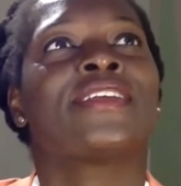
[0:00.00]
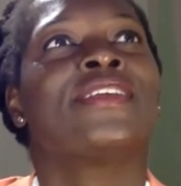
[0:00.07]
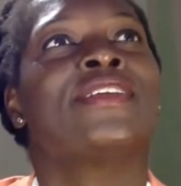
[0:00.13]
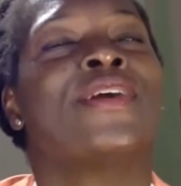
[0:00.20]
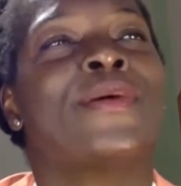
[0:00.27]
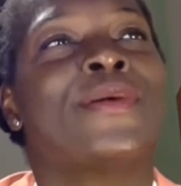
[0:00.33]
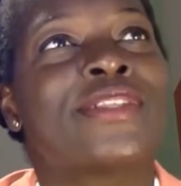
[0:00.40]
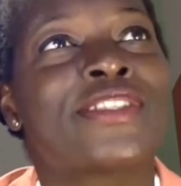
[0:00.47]

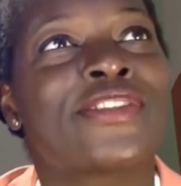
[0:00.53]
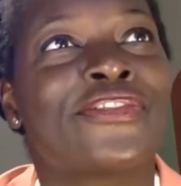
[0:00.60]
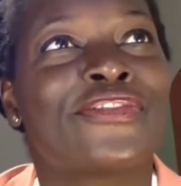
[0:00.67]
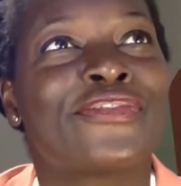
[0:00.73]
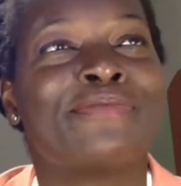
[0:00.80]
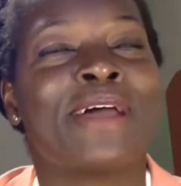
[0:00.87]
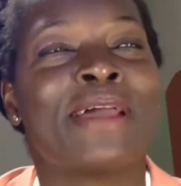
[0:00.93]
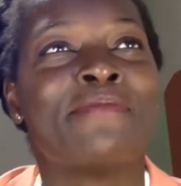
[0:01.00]

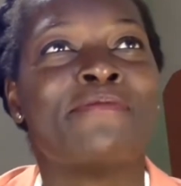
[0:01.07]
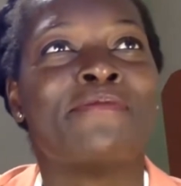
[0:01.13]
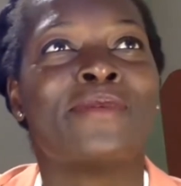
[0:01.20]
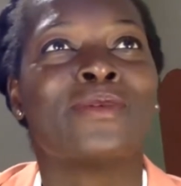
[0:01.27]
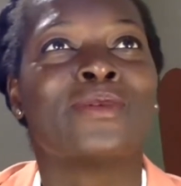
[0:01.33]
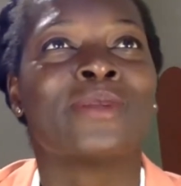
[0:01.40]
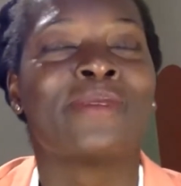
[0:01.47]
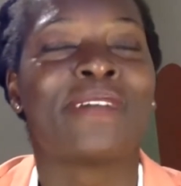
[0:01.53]
It's
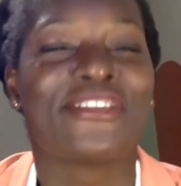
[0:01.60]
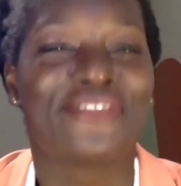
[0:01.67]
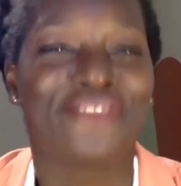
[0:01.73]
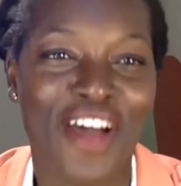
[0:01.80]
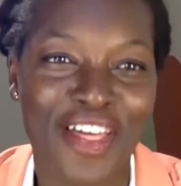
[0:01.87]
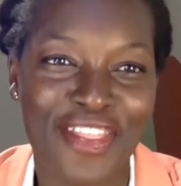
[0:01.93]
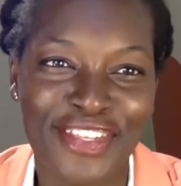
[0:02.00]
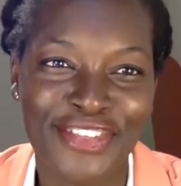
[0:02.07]
one of my
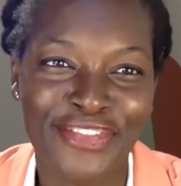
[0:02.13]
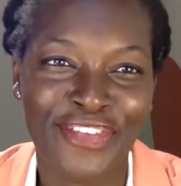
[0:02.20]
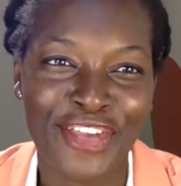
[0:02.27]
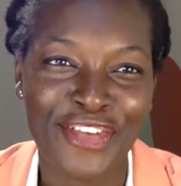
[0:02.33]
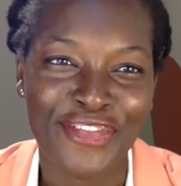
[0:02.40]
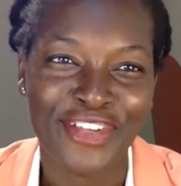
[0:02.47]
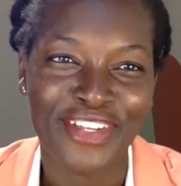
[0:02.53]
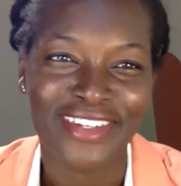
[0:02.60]
father's
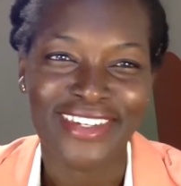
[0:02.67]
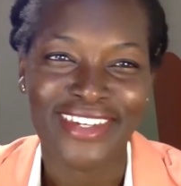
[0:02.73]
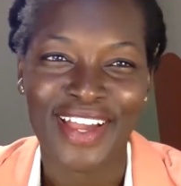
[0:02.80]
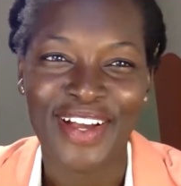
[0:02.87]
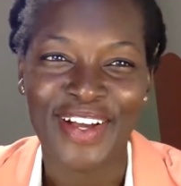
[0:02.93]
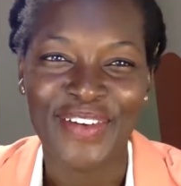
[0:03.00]
favorite